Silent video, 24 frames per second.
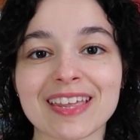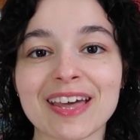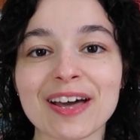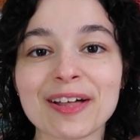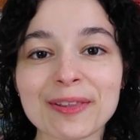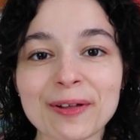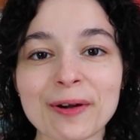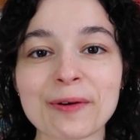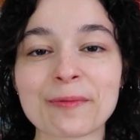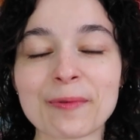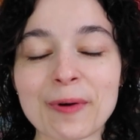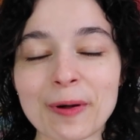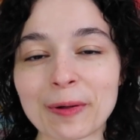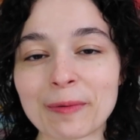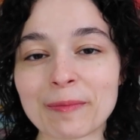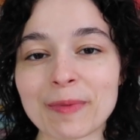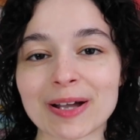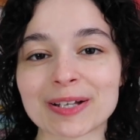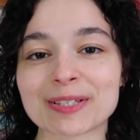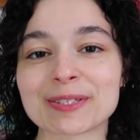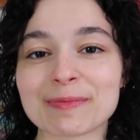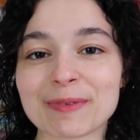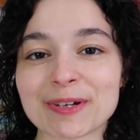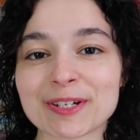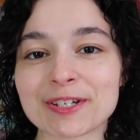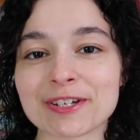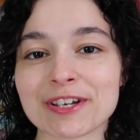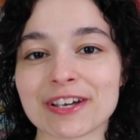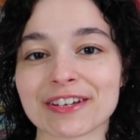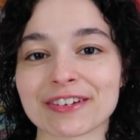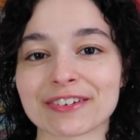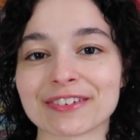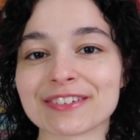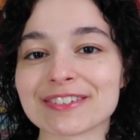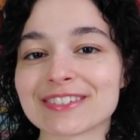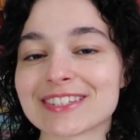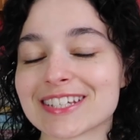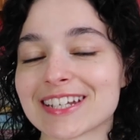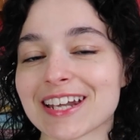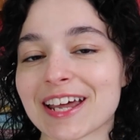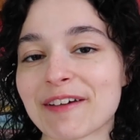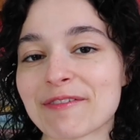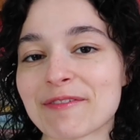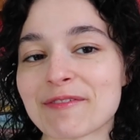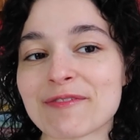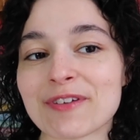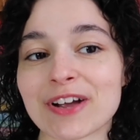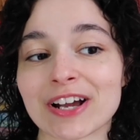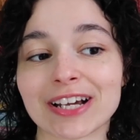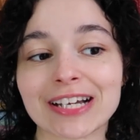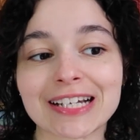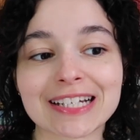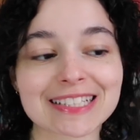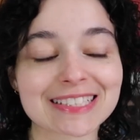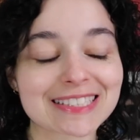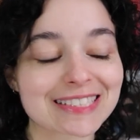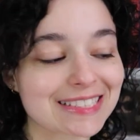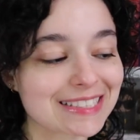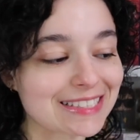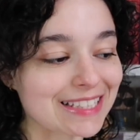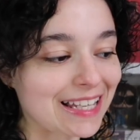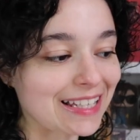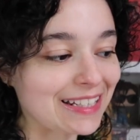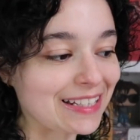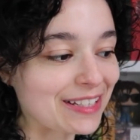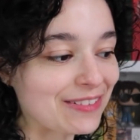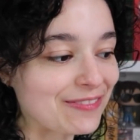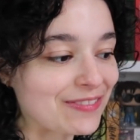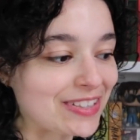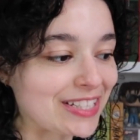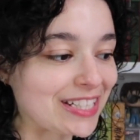Hello, welcome back to my channel. Today I have a very exciting